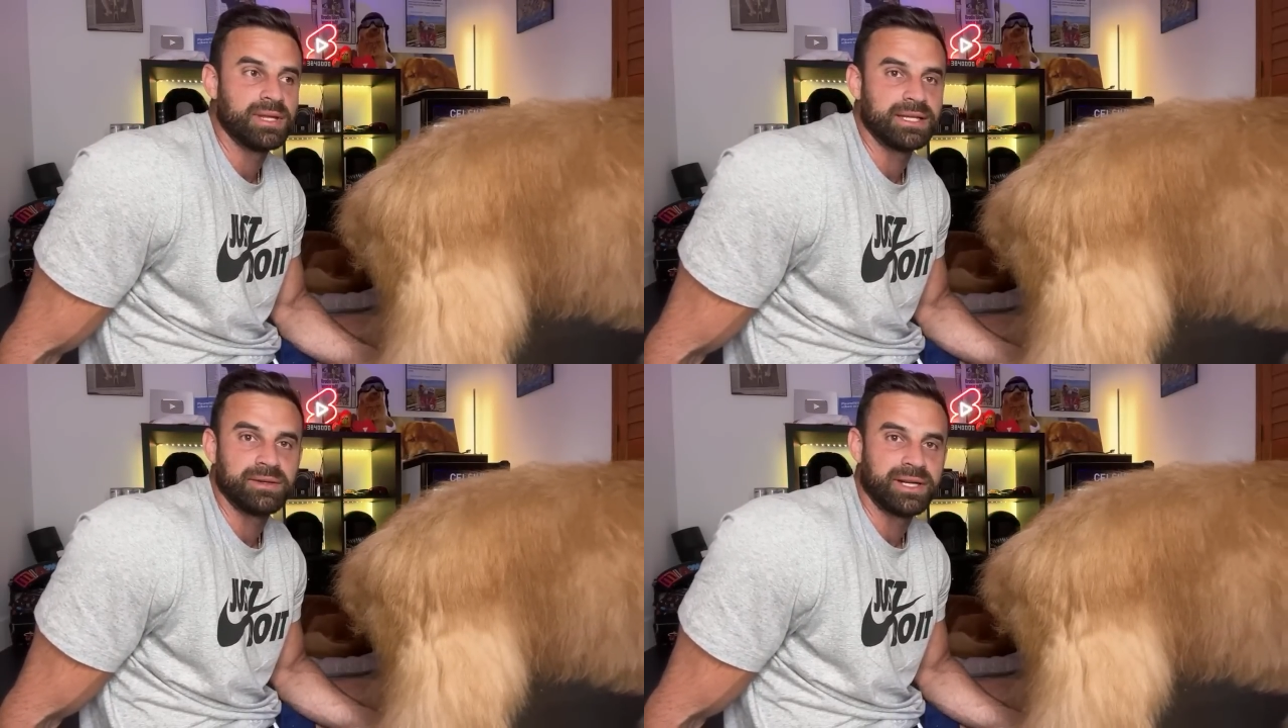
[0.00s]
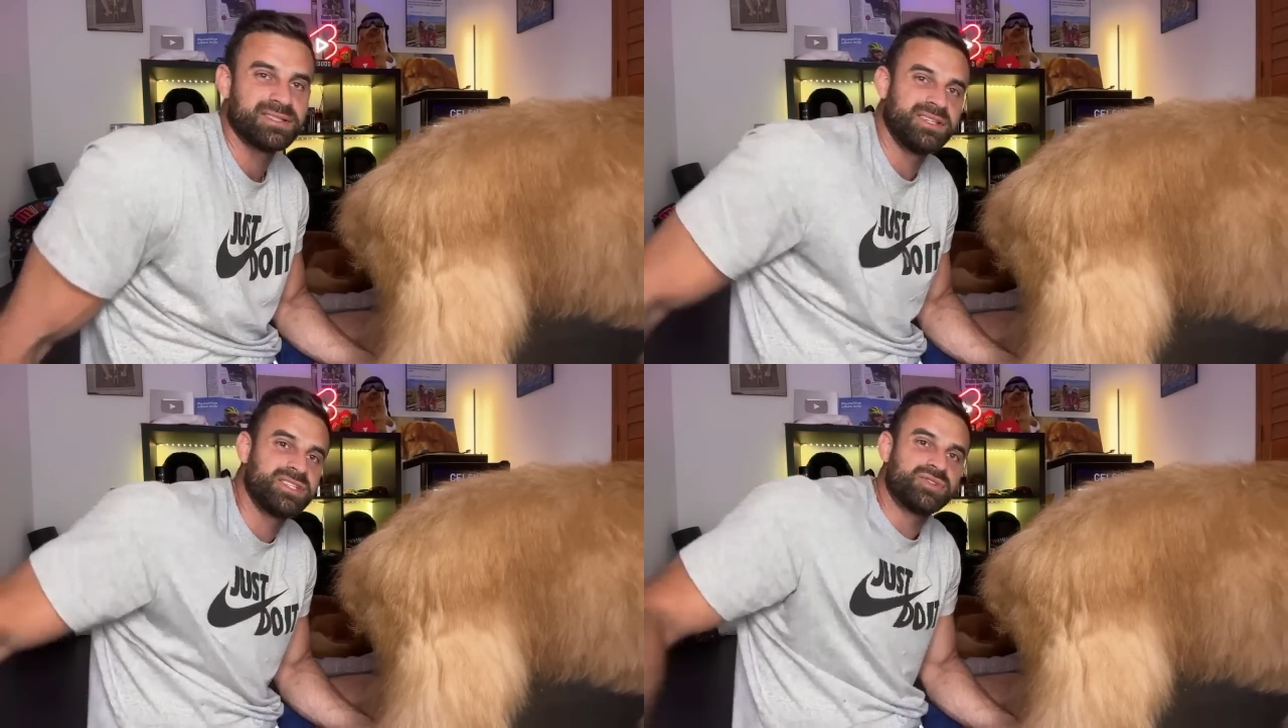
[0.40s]
Like they're
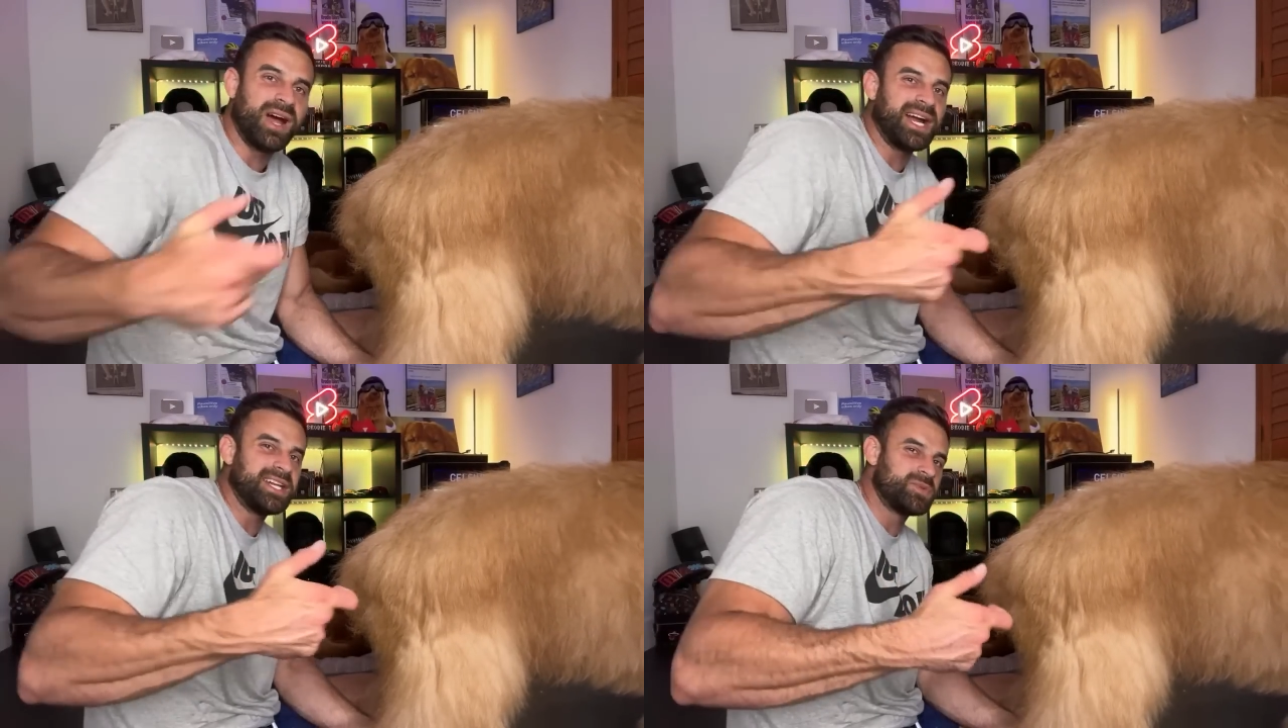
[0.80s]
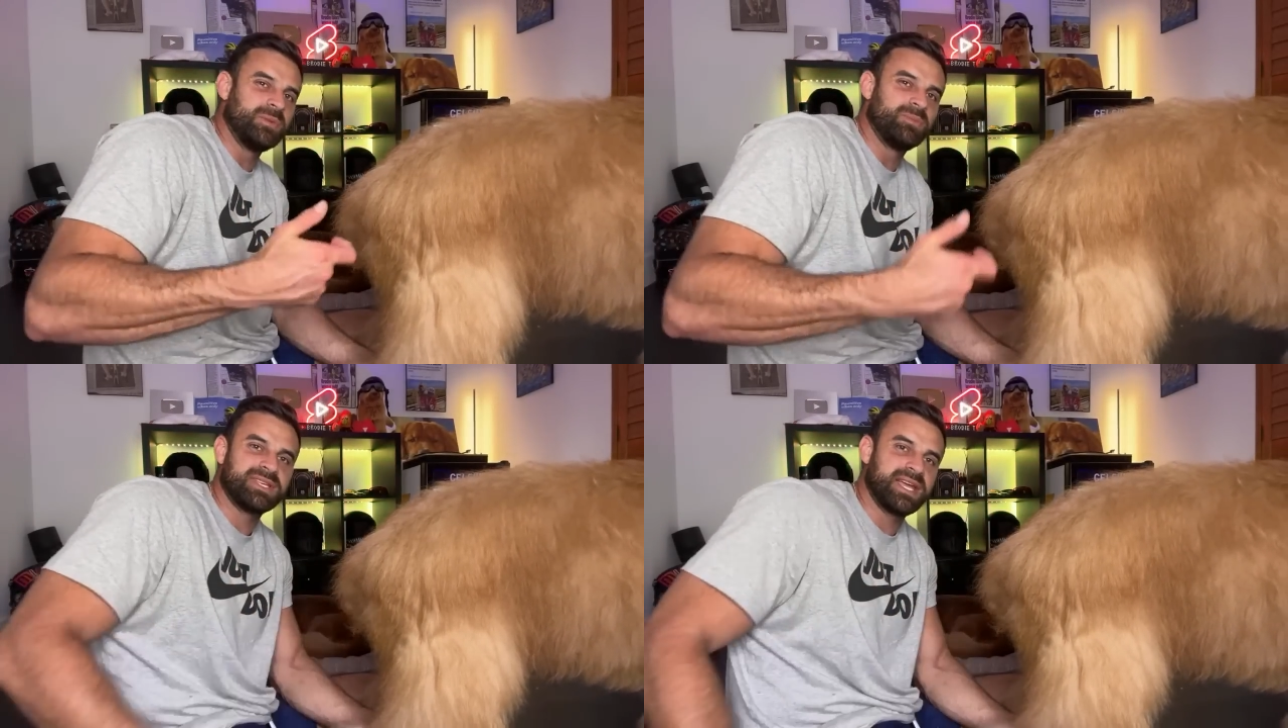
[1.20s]
like these dried
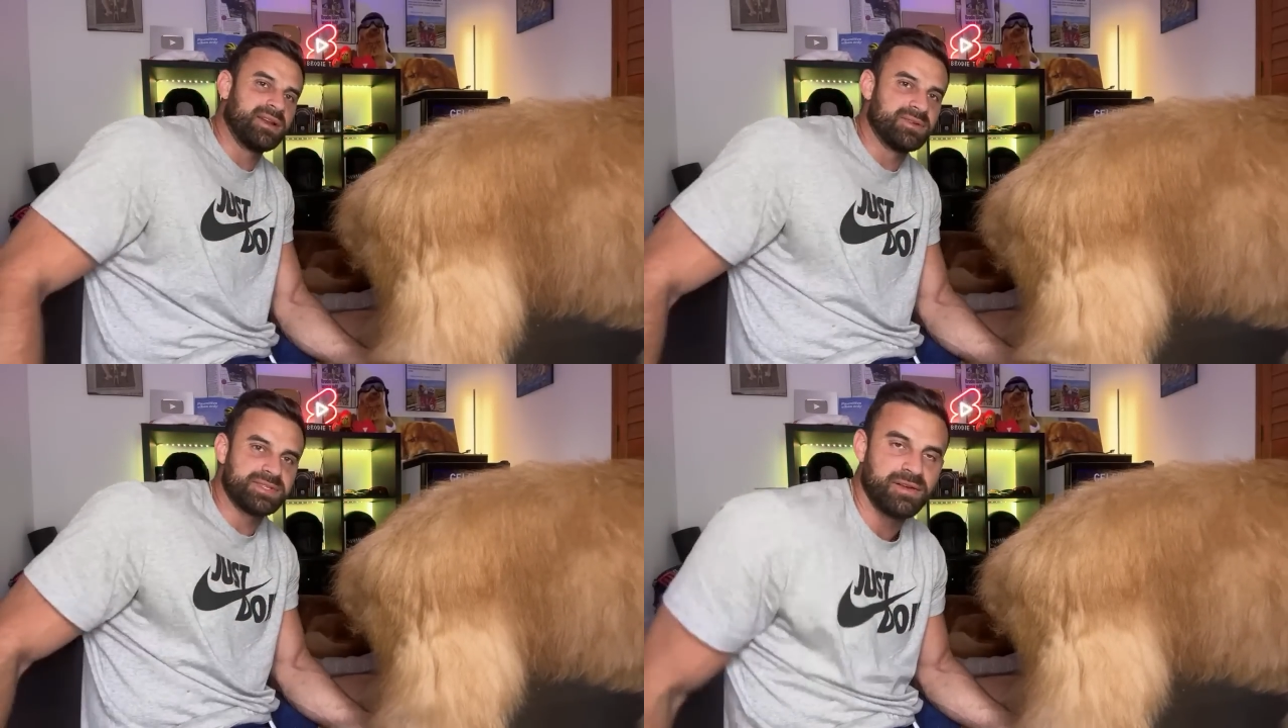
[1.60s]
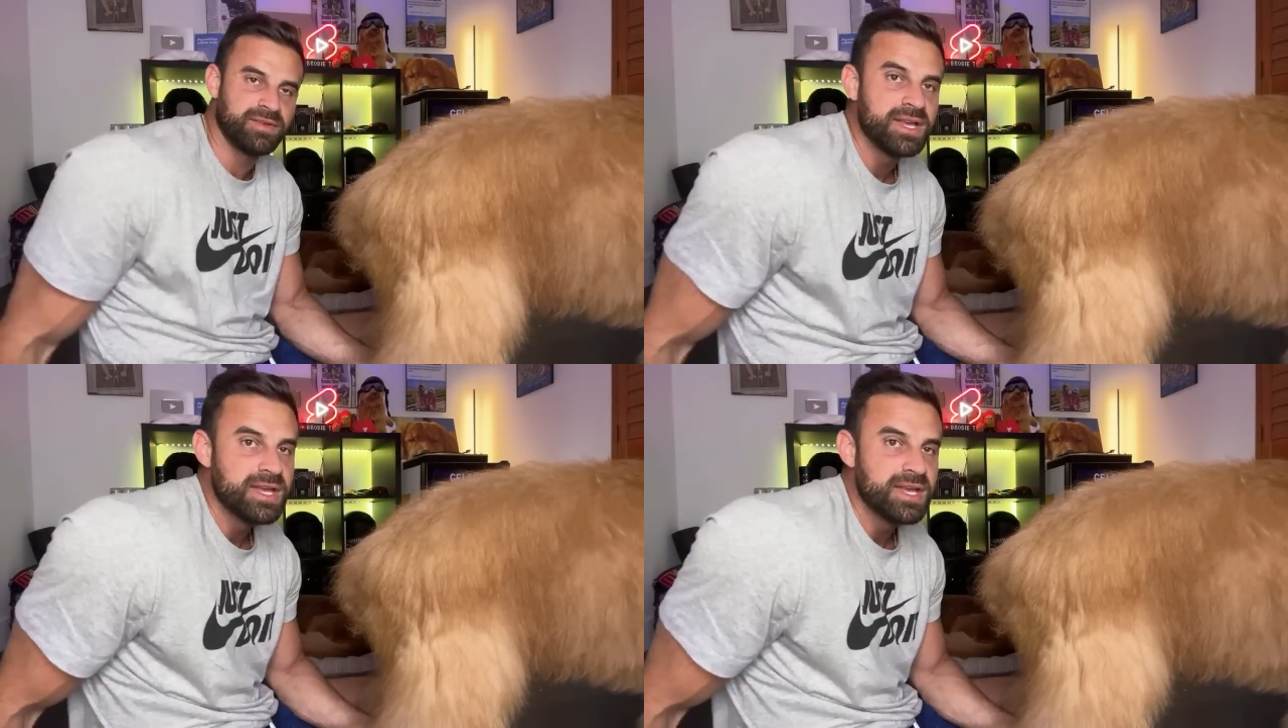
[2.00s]
sweet potato stuff.